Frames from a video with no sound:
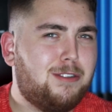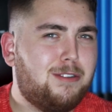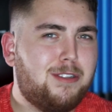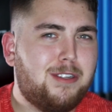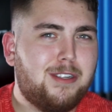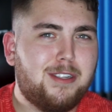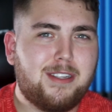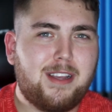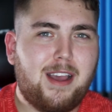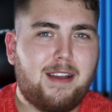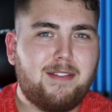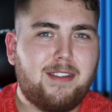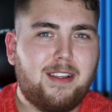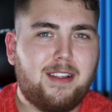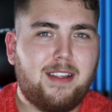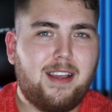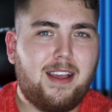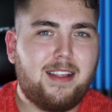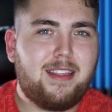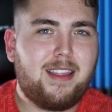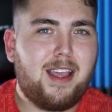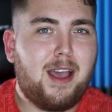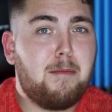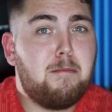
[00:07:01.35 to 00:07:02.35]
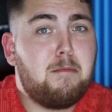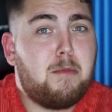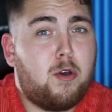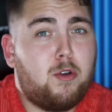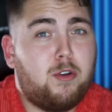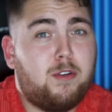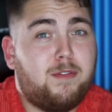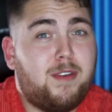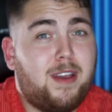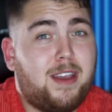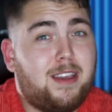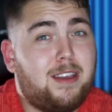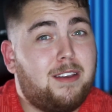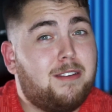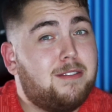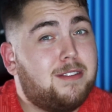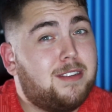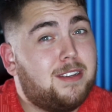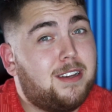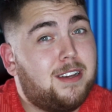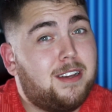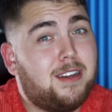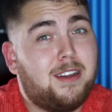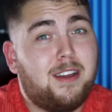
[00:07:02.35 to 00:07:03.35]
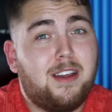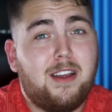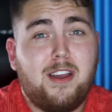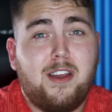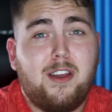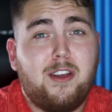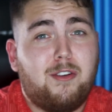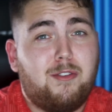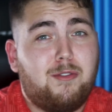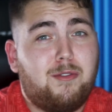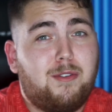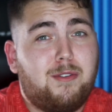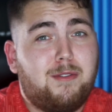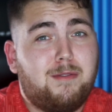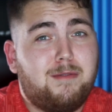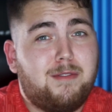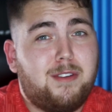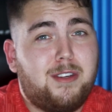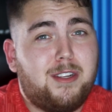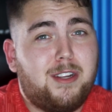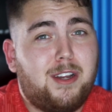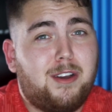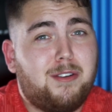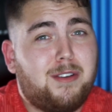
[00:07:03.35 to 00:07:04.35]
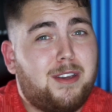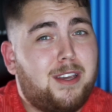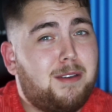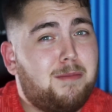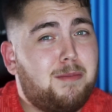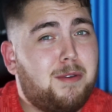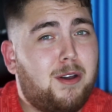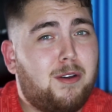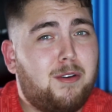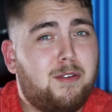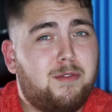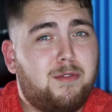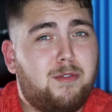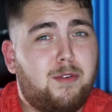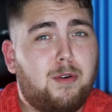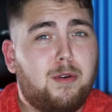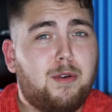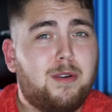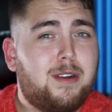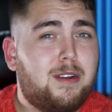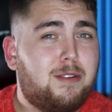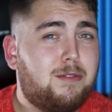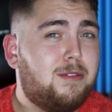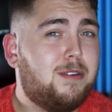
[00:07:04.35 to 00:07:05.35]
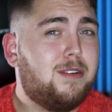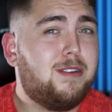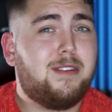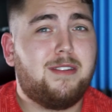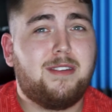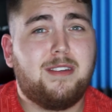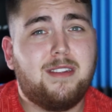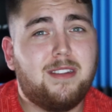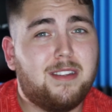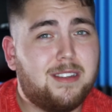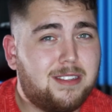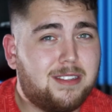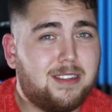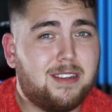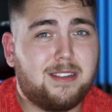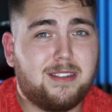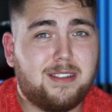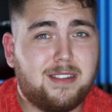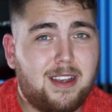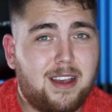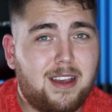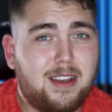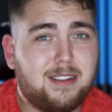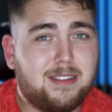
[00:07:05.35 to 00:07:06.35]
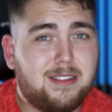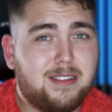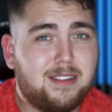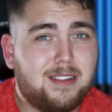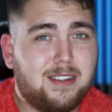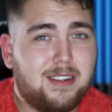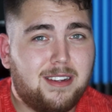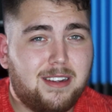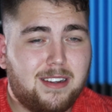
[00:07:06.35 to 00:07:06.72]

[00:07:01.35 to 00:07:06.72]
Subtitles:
You just have to let that motivate you to, you know, keep going forward and really see the success.